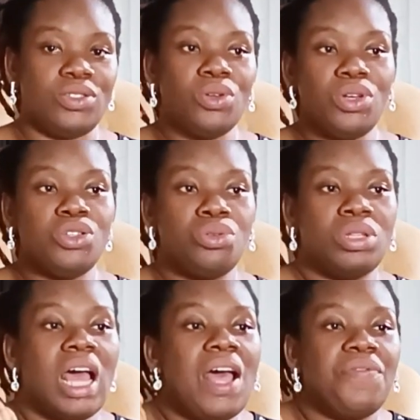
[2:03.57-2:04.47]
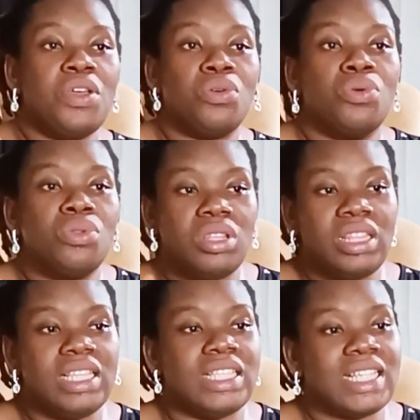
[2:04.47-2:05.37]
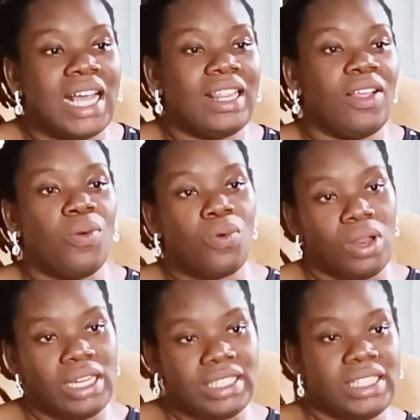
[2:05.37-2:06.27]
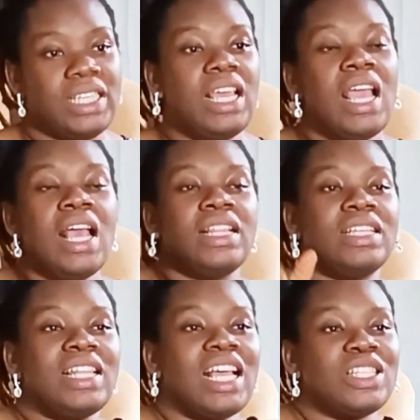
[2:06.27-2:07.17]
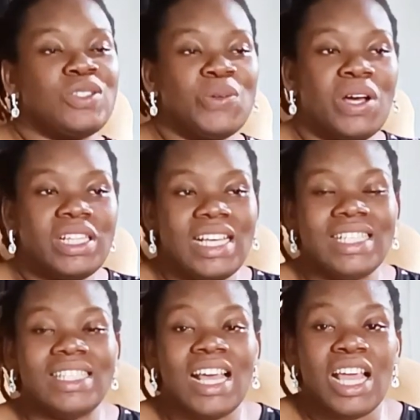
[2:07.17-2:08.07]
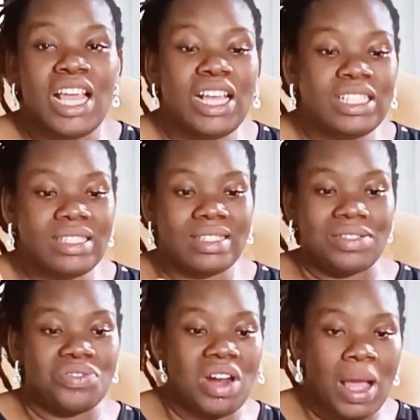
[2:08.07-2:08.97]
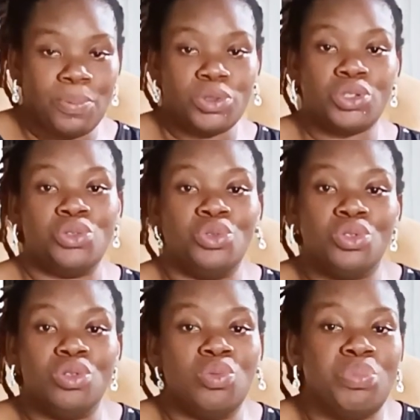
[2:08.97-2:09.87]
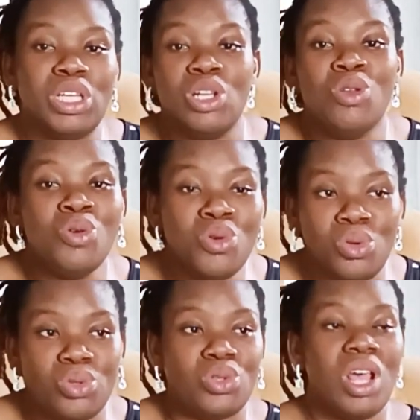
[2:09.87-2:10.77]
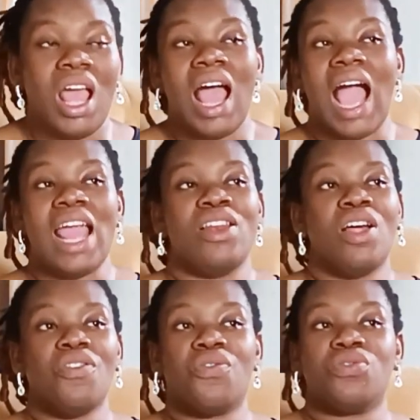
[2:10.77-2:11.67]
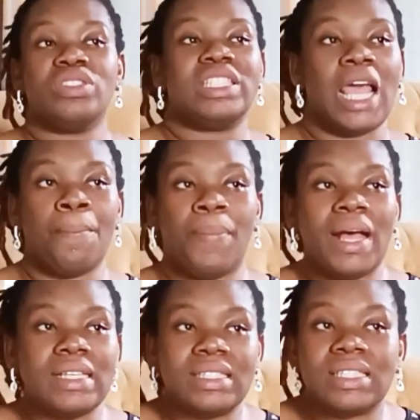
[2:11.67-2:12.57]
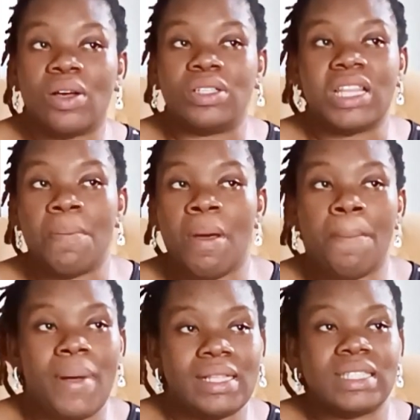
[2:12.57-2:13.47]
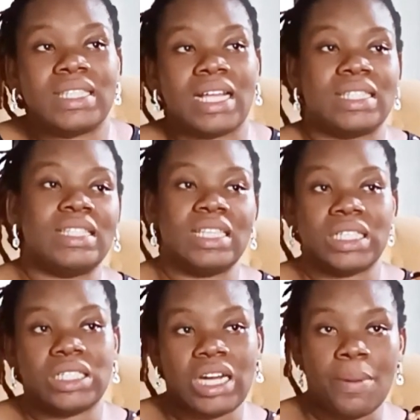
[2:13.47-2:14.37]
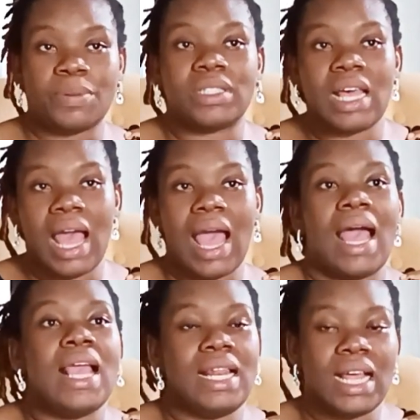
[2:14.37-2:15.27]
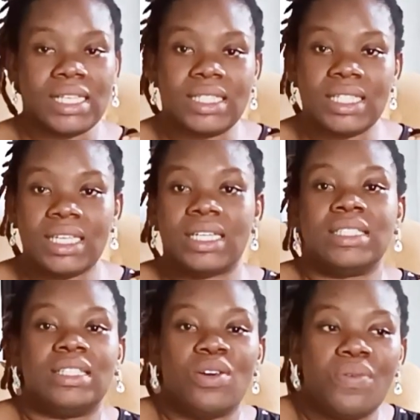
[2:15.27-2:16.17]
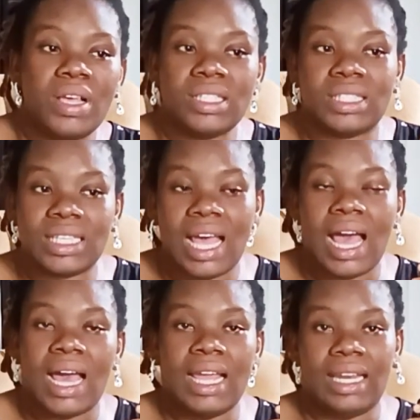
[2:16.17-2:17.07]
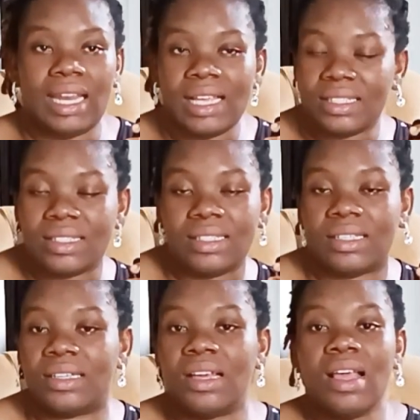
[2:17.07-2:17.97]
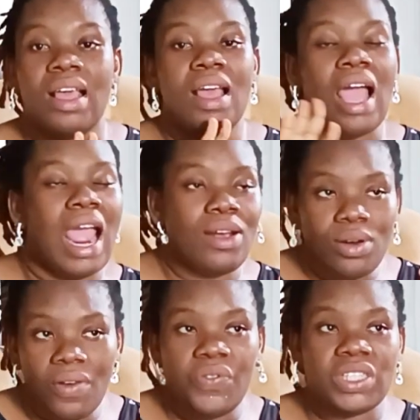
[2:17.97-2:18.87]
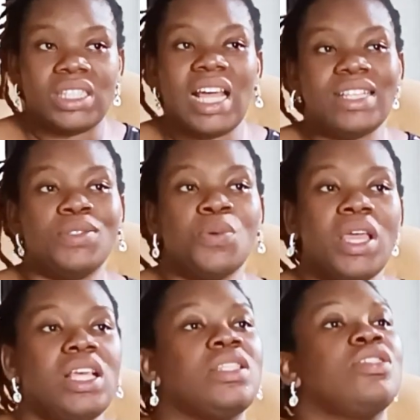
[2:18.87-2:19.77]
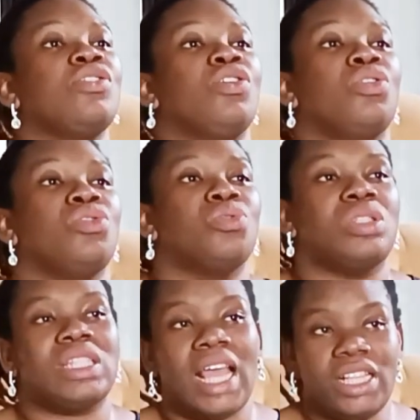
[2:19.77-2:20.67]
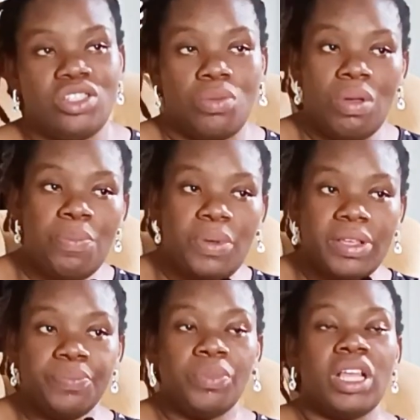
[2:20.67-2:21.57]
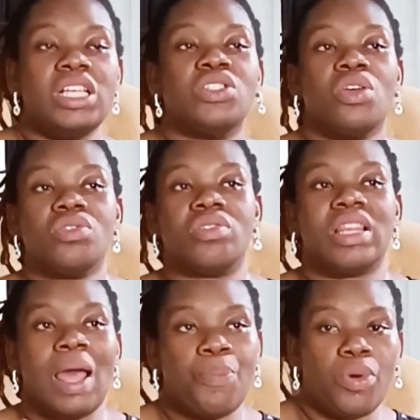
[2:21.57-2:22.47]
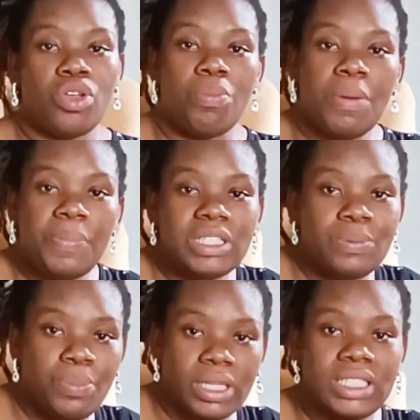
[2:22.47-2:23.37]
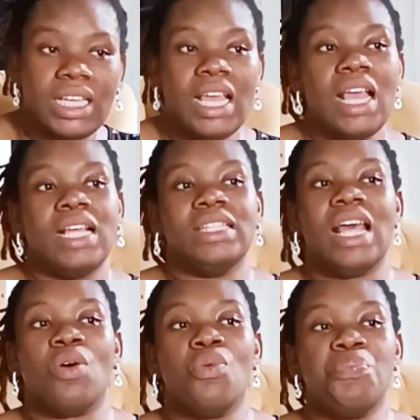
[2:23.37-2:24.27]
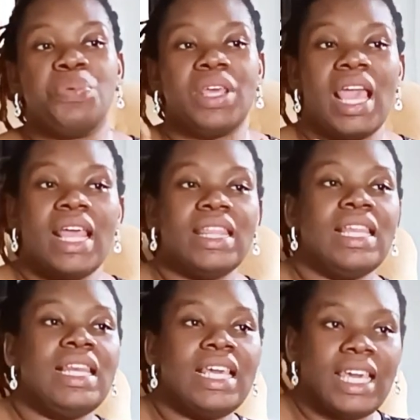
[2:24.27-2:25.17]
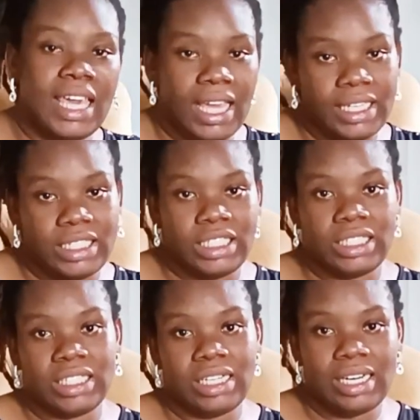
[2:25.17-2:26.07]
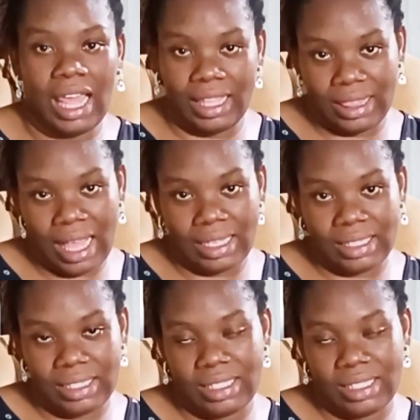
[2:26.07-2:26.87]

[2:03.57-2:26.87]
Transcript: So it should have a good discarding quality. The next one is its strap should be loose. I love diapers or diaper pants that the straps are elastic, the waist are elastic. I love it. That way it's not going to tight your baby, it's going to lap on your baby's body, there won't be any leakage like that.